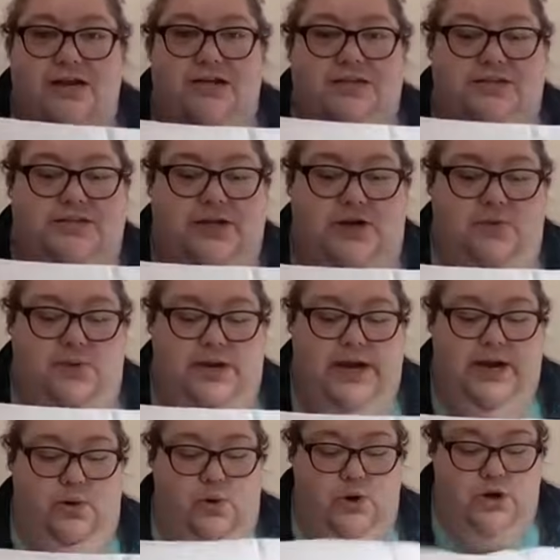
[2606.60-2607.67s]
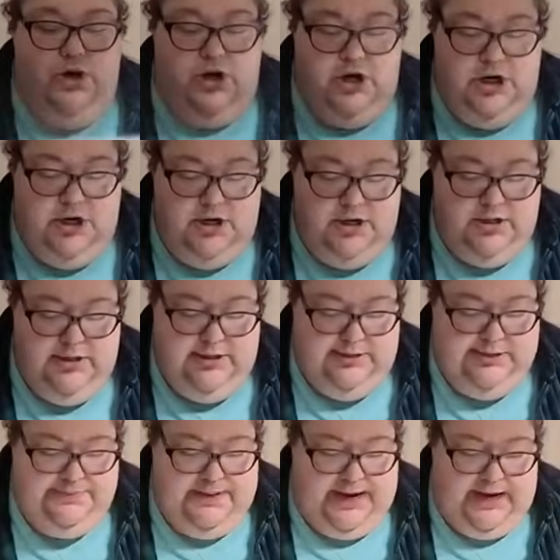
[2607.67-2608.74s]
So when I ordered
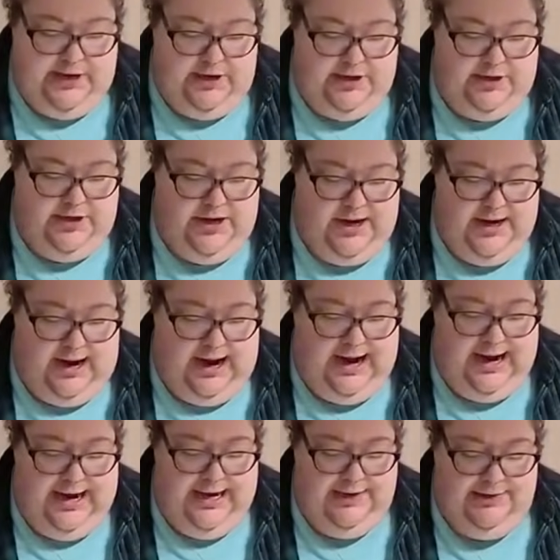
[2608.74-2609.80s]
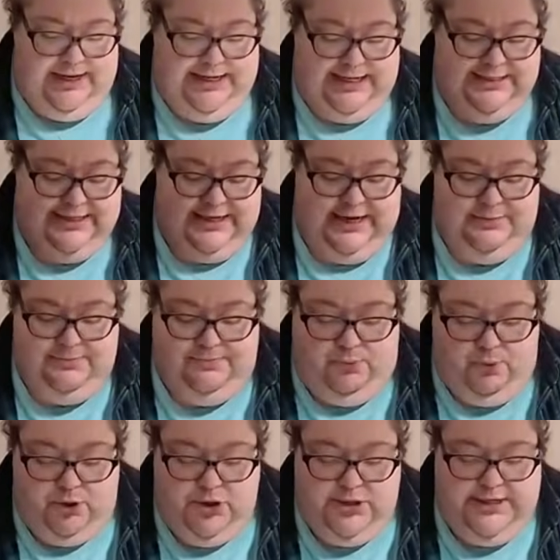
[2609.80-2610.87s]
this pattern, like I said, I
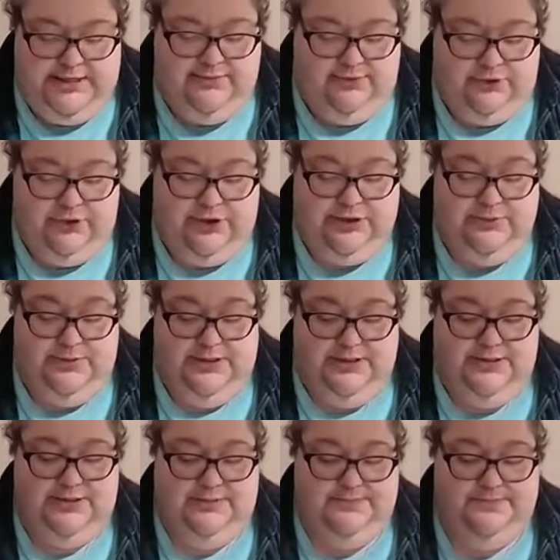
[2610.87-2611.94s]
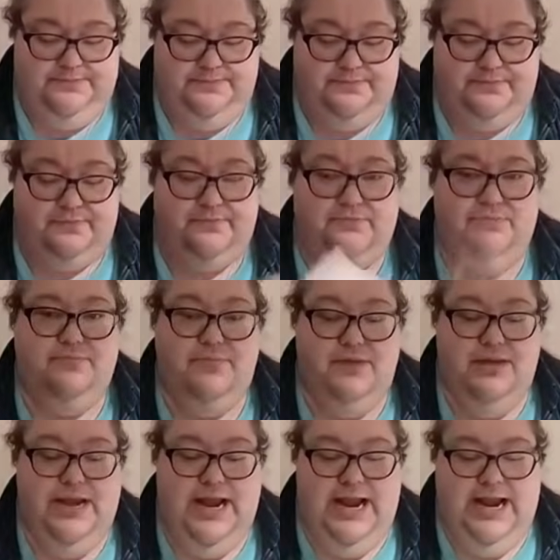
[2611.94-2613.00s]
ordered these for Christmas,
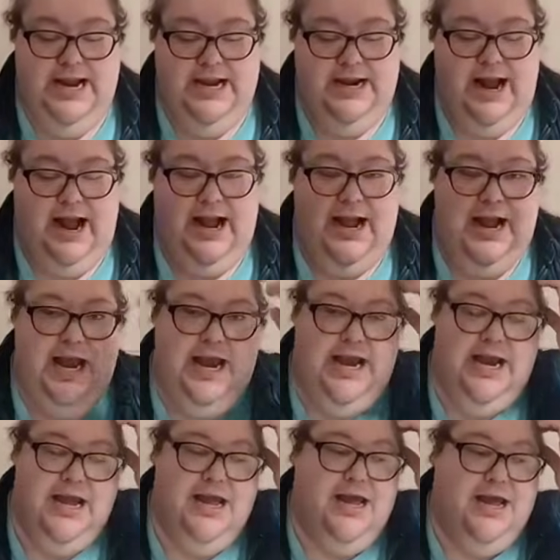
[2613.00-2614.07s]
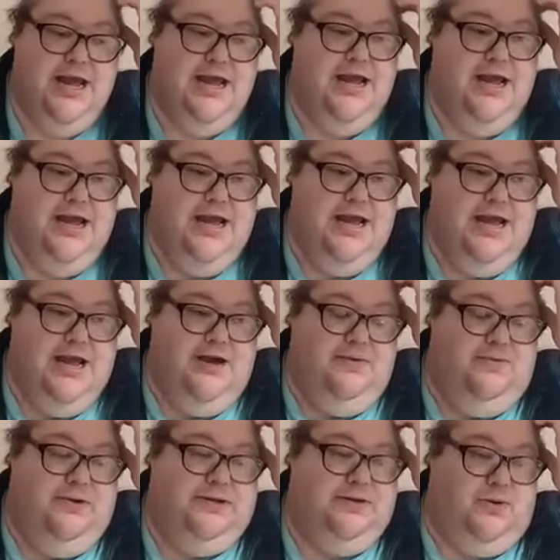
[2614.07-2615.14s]
and I
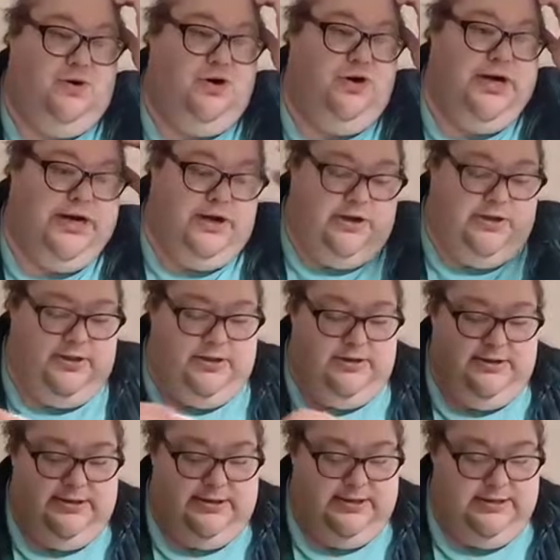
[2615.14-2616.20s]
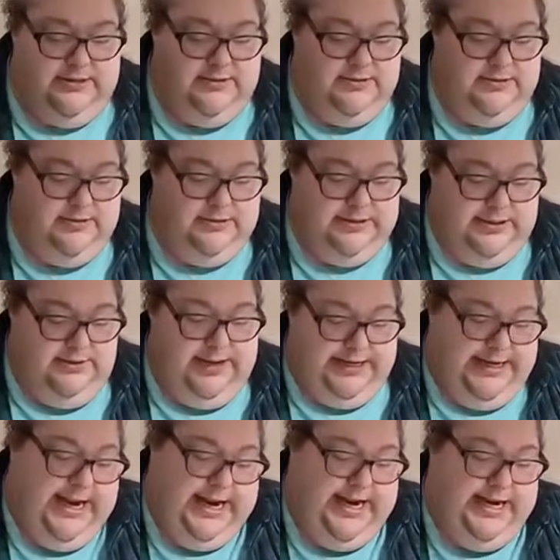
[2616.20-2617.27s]
was ordering all the
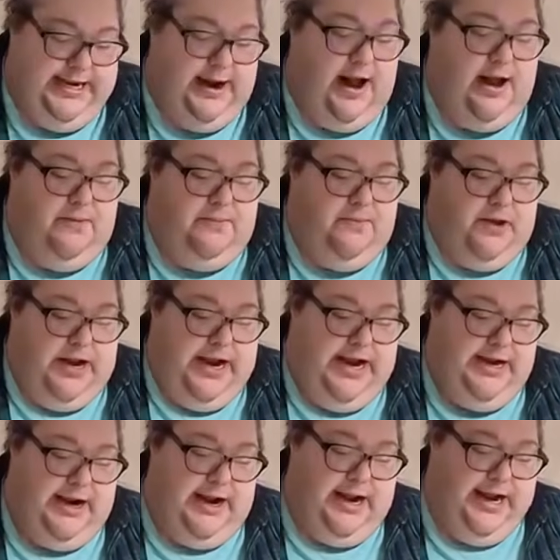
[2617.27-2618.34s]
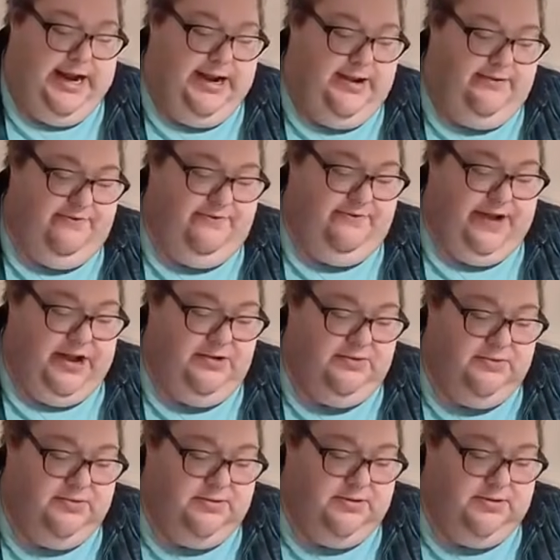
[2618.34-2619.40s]
like kitting it up, and I
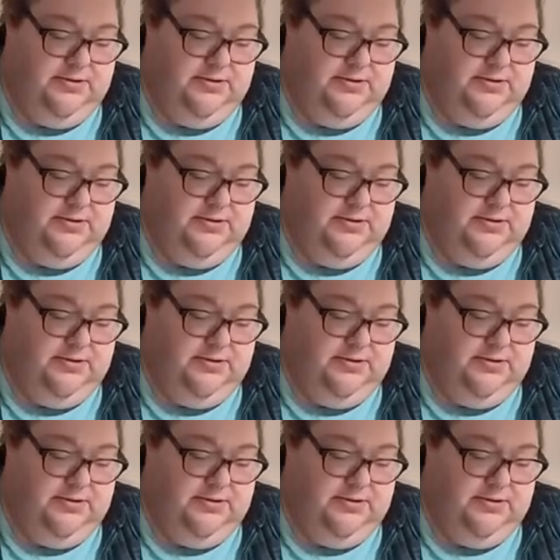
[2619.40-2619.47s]
found